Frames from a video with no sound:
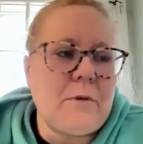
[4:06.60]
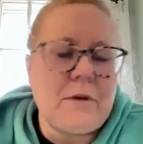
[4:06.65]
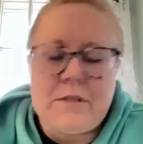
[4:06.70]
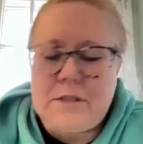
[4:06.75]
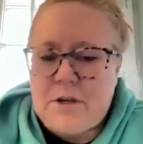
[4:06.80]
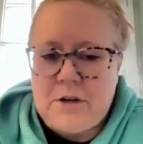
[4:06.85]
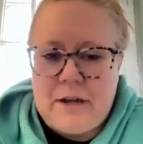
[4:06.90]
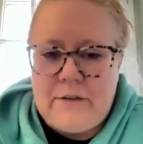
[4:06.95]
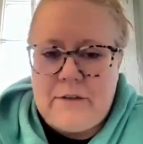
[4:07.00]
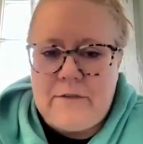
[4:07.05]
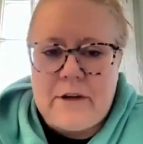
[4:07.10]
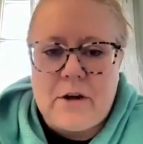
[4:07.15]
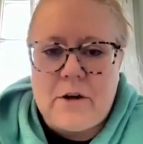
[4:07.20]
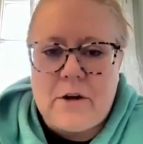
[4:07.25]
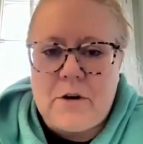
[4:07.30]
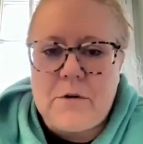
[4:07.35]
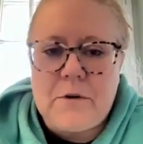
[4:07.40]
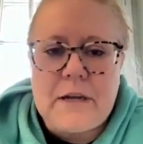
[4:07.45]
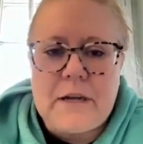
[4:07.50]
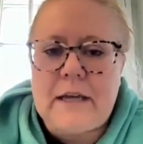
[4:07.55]
We started having
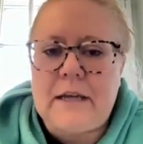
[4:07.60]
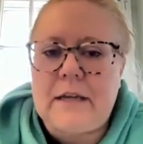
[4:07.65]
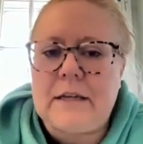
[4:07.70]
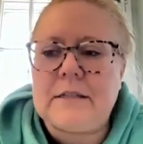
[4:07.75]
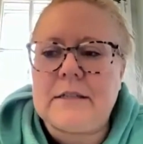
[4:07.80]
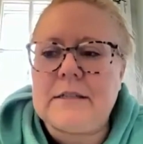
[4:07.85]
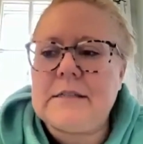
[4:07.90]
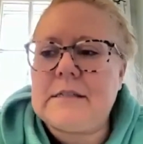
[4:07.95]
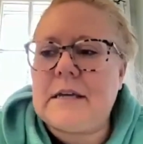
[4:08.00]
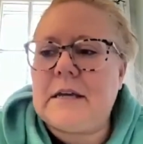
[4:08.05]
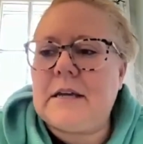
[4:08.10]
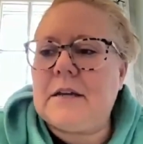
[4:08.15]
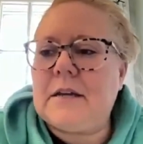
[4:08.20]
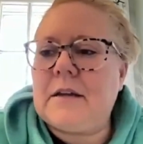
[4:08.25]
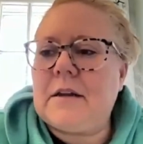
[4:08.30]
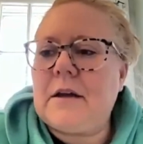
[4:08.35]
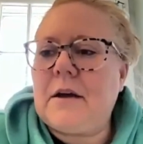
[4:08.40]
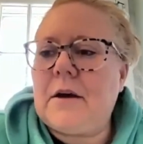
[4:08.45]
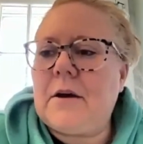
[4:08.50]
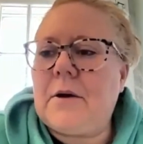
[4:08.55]
our own kids
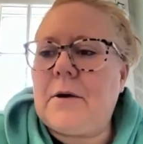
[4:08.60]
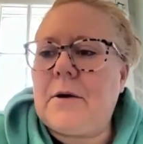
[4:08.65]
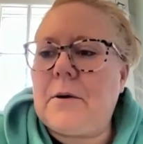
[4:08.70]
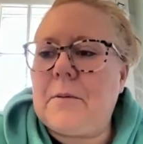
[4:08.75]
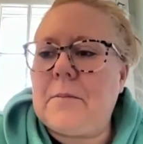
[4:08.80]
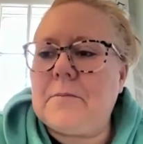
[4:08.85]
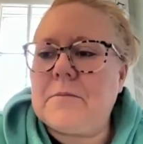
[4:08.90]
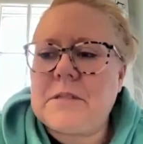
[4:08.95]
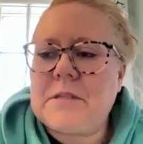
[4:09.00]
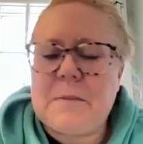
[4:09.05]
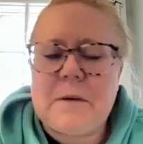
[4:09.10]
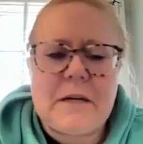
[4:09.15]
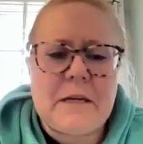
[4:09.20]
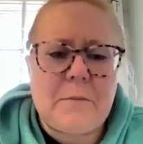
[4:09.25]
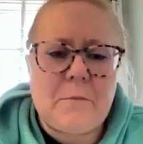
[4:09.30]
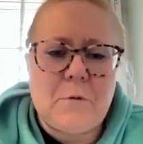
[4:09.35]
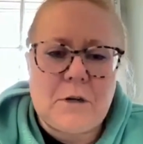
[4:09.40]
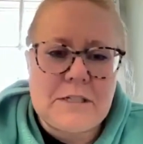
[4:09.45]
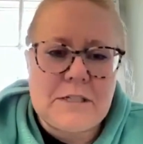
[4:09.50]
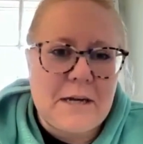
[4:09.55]
and
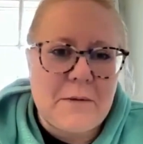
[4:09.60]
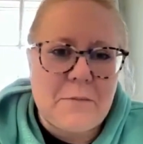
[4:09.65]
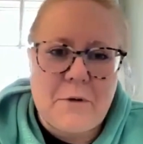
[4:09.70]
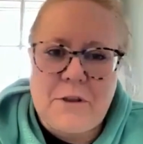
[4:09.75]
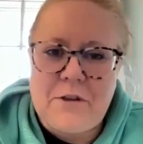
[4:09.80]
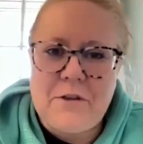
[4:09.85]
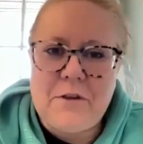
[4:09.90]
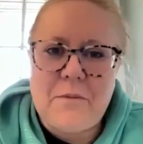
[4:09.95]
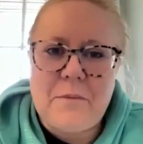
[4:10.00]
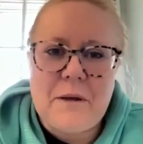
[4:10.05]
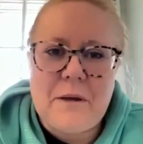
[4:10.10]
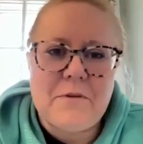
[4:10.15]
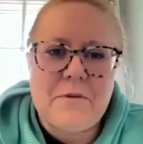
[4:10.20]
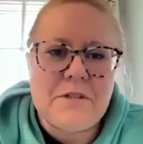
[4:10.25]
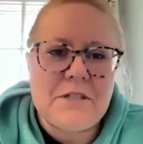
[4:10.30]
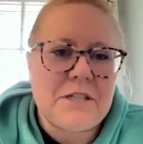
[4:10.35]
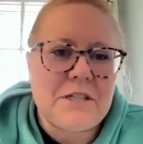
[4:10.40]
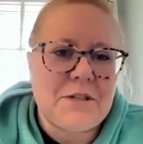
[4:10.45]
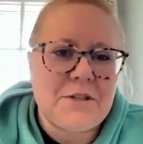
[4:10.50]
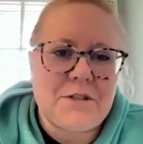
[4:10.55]
spending more time with other
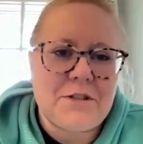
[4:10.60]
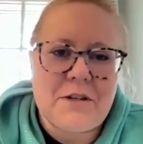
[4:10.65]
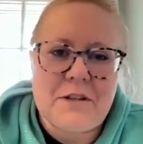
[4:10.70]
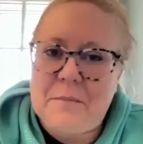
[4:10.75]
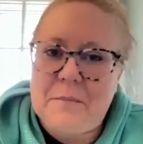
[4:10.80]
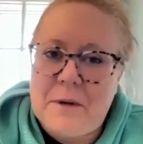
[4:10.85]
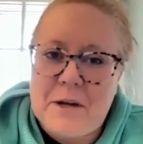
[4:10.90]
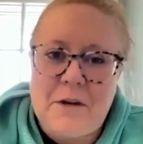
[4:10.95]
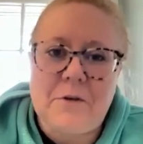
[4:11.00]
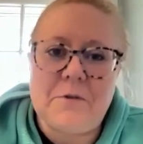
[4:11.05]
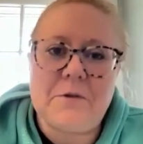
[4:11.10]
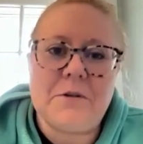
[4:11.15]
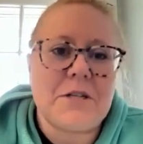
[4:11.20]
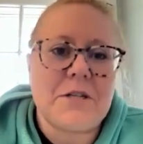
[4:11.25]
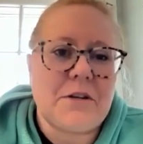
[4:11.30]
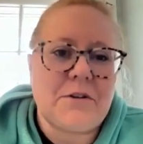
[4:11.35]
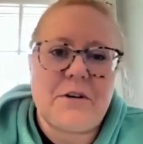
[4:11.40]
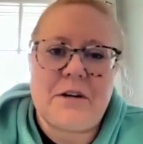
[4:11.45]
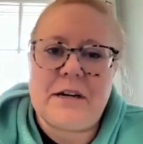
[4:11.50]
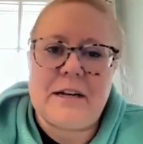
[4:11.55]
people's children than my own
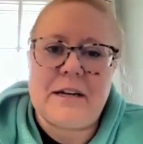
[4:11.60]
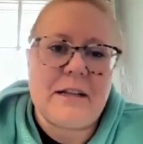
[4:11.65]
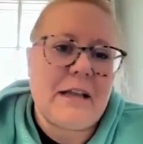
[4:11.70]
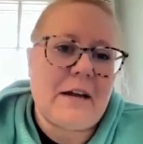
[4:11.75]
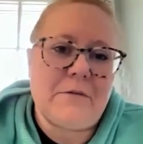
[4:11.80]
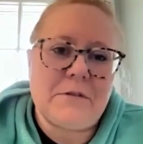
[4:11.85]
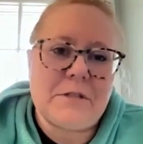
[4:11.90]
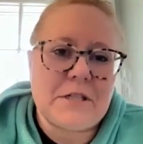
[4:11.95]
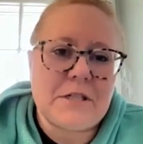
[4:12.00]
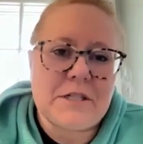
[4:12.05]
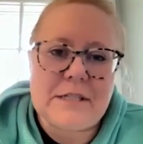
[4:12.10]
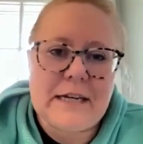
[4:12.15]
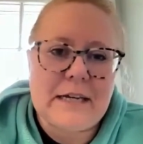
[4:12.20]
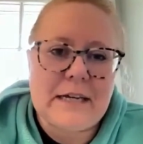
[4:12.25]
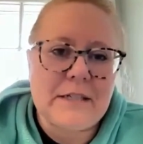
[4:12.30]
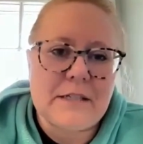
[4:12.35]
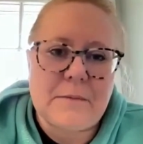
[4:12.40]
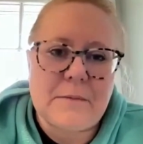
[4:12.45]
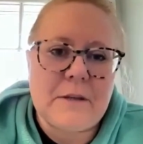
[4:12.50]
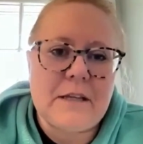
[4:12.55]
children, and that was just
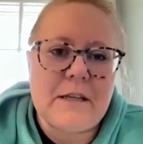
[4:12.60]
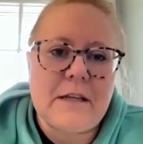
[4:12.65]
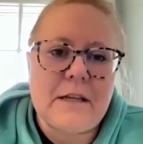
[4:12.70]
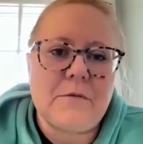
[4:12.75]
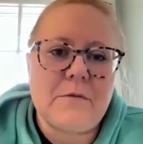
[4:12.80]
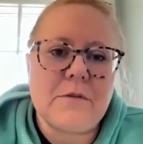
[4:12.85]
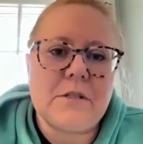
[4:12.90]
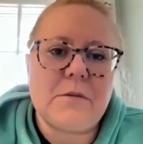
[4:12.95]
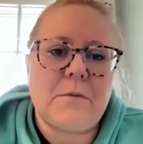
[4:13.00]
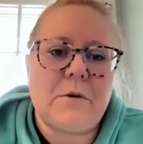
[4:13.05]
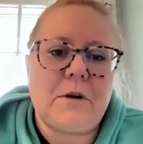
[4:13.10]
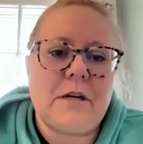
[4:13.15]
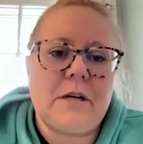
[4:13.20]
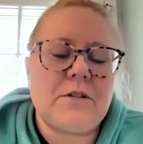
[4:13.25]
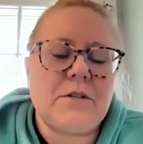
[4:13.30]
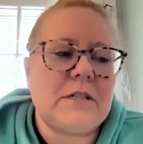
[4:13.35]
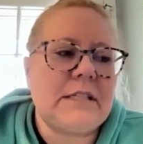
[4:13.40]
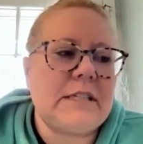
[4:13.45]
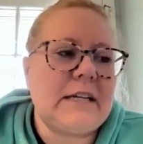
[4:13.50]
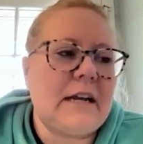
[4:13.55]
not something that I was super
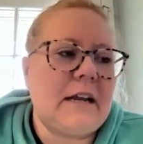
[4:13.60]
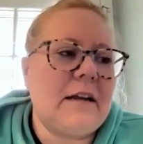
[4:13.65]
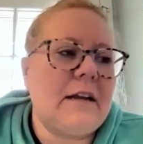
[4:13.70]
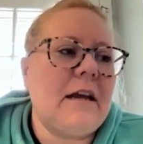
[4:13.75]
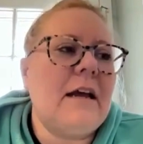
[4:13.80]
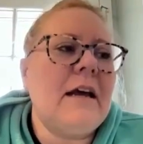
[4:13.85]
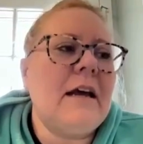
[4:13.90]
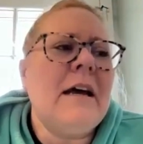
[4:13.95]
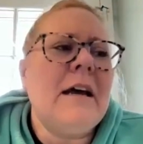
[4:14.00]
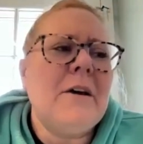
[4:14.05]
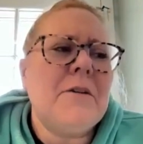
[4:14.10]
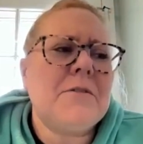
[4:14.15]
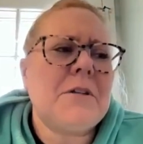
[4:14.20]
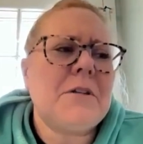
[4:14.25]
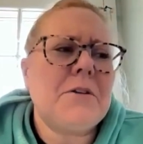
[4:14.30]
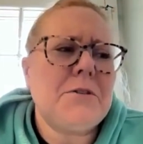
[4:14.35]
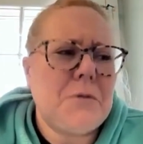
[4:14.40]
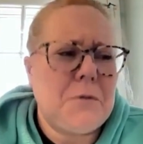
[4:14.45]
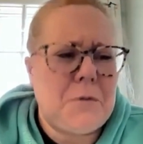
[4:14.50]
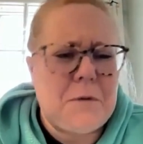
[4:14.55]
interested in. It was
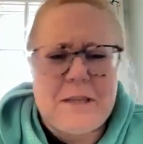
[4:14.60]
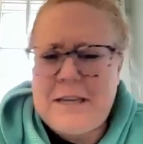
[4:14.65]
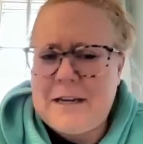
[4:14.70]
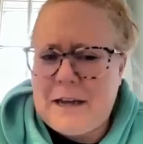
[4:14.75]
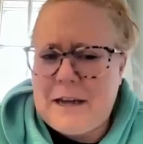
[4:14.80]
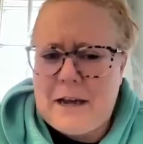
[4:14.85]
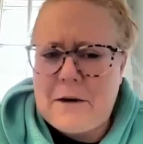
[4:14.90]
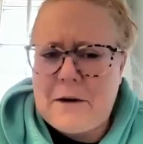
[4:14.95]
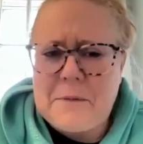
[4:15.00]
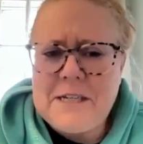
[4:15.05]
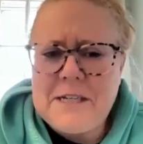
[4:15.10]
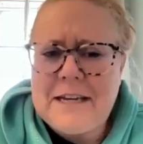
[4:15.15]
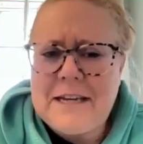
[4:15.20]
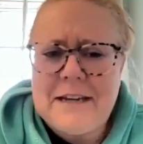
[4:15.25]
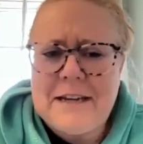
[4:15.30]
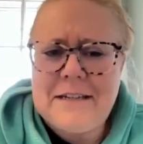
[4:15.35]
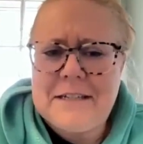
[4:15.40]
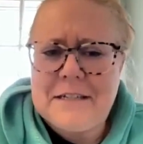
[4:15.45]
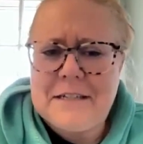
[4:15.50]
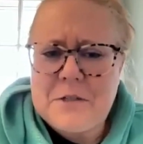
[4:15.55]
also when the economy
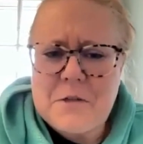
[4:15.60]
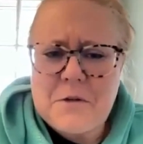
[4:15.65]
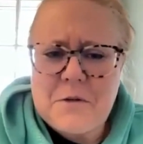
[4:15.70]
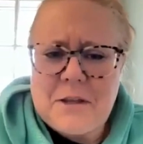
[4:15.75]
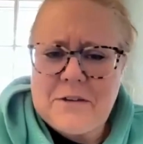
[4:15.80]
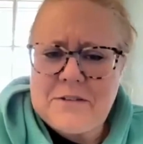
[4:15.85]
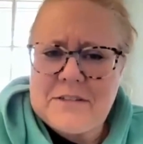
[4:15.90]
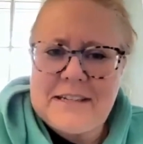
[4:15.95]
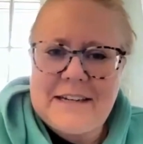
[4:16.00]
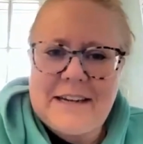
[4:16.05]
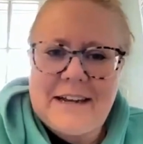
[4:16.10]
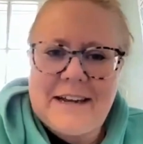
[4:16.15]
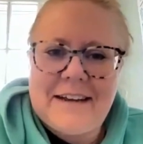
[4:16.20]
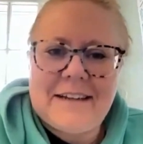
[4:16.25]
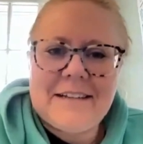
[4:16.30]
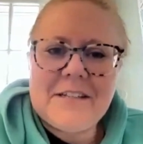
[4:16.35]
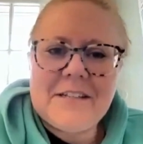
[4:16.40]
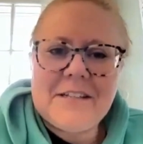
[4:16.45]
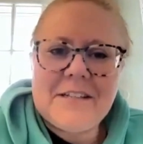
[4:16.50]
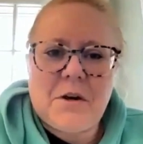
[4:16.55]
tanked in
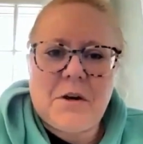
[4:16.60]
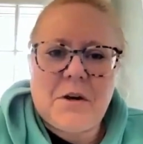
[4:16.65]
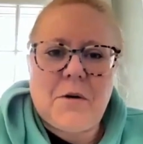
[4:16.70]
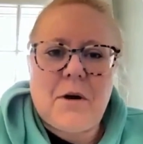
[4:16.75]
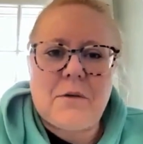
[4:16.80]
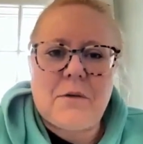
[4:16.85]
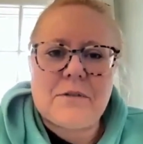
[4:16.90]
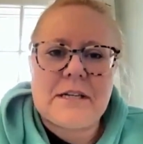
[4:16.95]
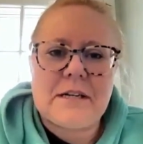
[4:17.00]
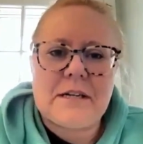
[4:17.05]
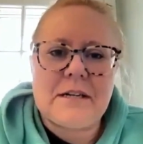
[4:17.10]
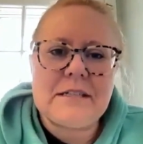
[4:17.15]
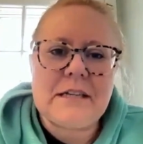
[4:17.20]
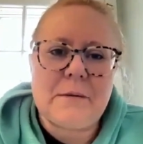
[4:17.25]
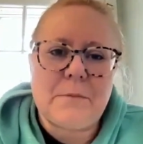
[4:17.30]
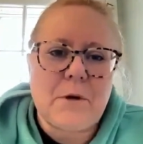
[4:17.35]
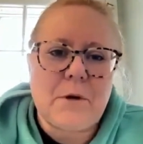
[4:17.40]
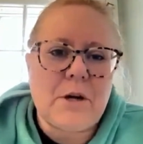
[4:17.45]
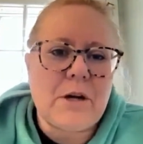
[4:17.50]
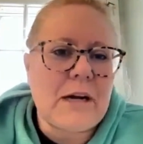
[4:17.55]
2009, so I was on a
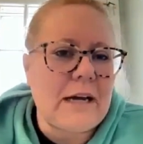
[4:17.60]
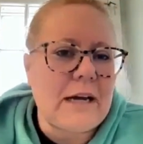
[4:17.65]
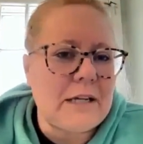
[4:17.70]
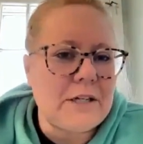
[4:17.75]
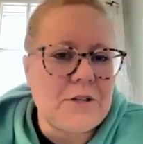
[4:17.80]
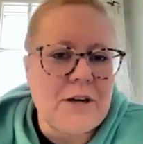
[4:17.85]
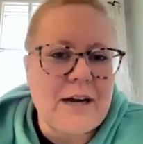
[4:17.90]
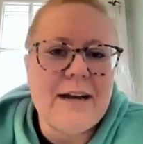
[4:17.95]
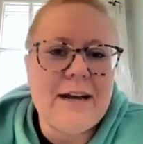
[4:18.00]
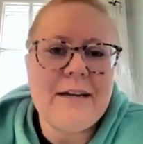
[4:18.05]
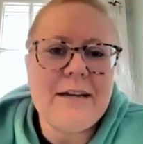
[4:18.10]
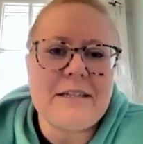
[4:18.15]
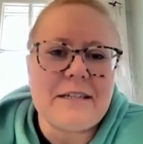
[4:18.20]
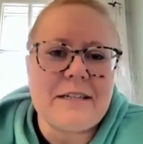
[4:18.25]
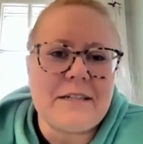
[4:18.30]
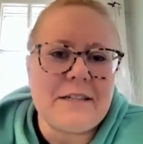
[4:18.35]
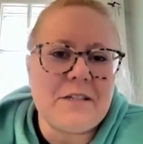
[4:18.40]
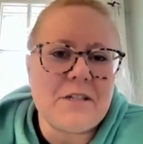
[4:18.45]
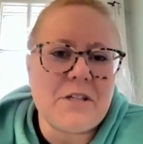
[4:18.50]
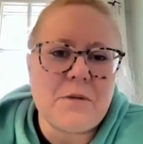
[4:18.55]
temporary contract
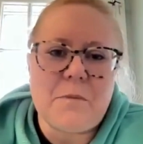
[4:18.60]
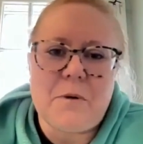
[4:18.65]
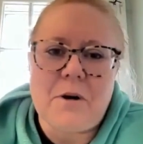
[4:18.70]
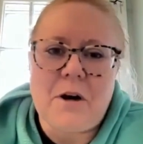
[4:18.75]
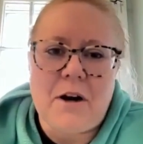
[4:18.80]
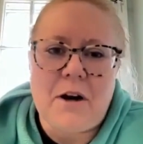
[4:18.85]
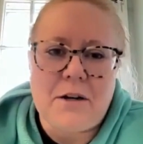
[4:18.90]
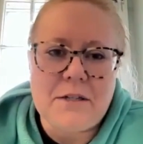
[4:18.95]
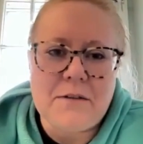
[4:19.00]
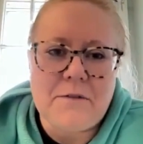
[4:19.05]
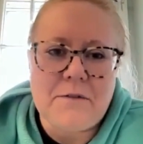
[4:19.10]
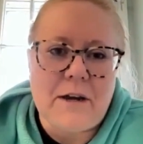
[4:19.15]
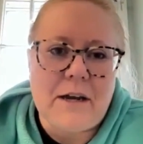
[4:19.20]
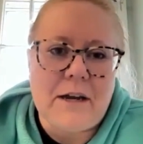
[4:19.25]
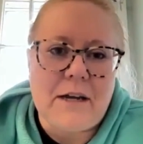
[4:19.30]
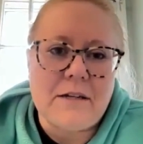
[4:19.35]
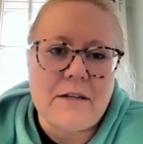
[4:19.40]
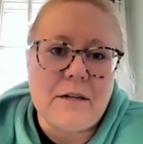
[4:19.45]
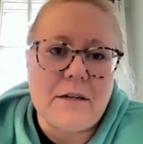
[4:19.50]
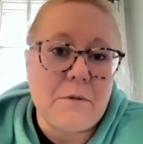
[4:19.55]
and super hard to
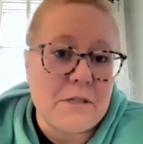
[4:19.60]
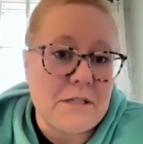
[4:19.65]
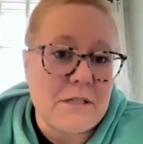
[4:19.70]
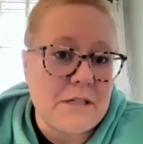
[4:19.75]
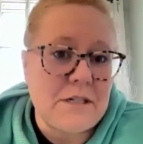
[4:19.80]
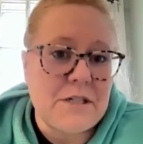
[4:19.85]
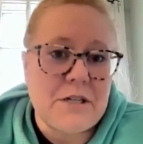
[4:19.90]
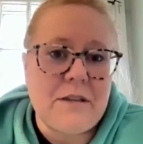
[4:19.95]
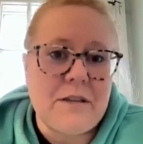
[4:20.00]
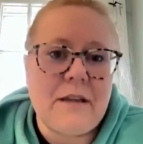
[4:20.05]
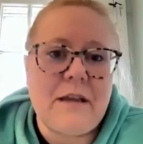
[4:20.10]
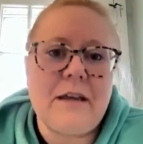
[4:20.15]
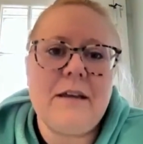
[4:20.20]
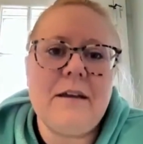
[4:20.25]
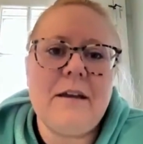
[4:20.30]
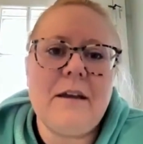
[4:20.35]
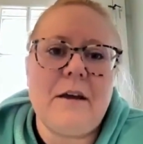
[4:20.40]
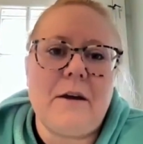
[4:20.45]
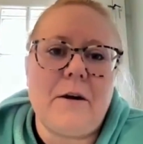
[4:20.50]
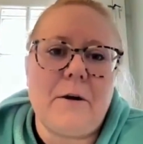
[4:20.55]
find a position
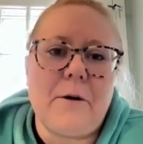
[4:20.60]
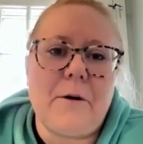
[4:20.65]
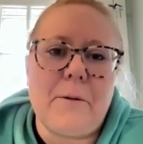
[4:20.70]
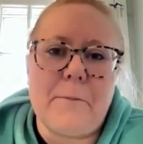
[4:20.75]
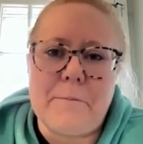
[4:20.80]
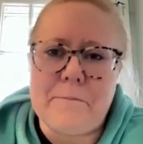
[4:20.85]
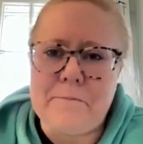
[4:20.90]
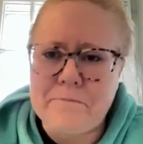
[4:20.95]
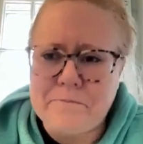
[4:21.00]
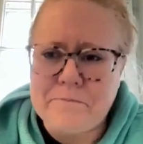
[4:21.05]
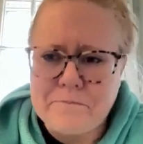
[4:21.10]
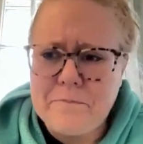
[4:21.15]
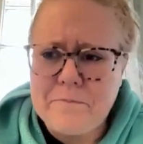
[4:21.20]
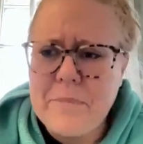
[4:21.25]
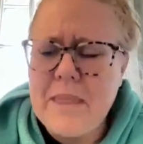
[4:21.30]
then.